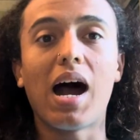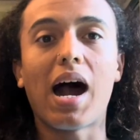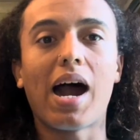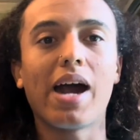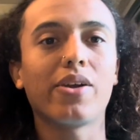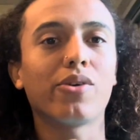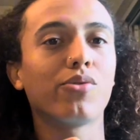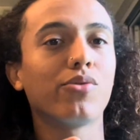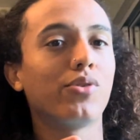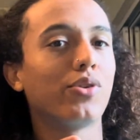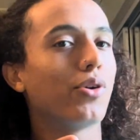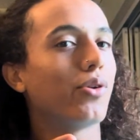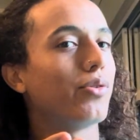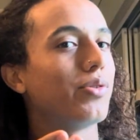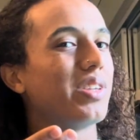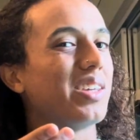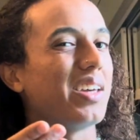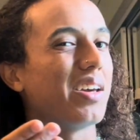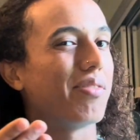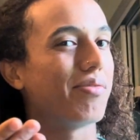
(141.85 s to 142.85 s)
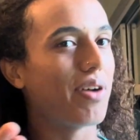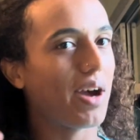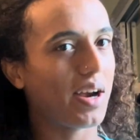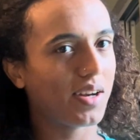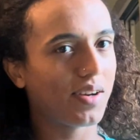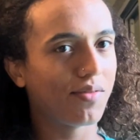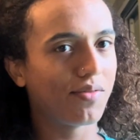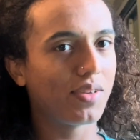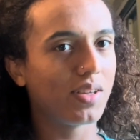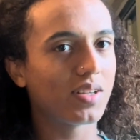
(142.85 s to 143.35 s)
I don't know the
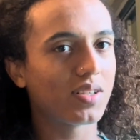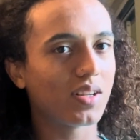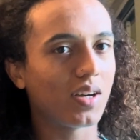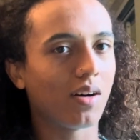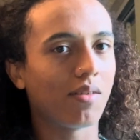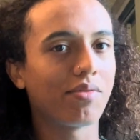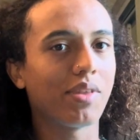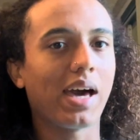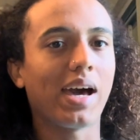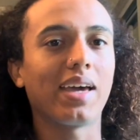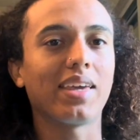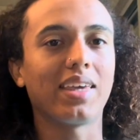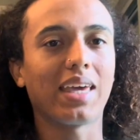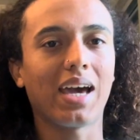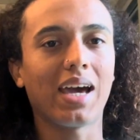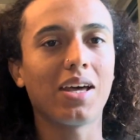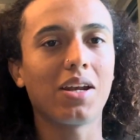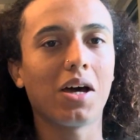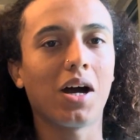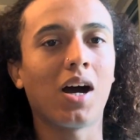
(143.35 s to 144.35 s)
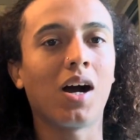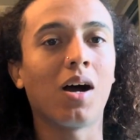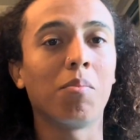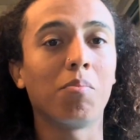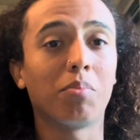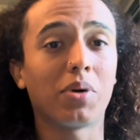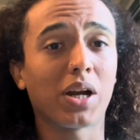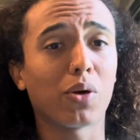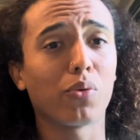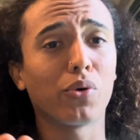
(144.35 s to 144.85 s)
effectiveness of that yet,
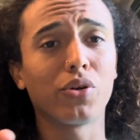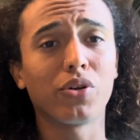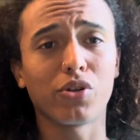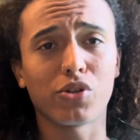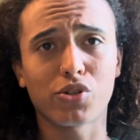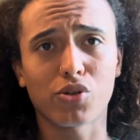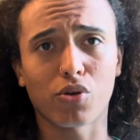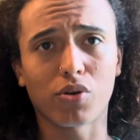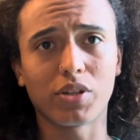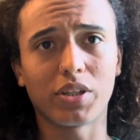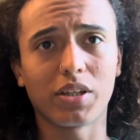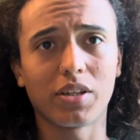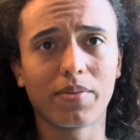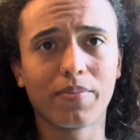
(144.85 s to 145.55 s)
but I will know shortly.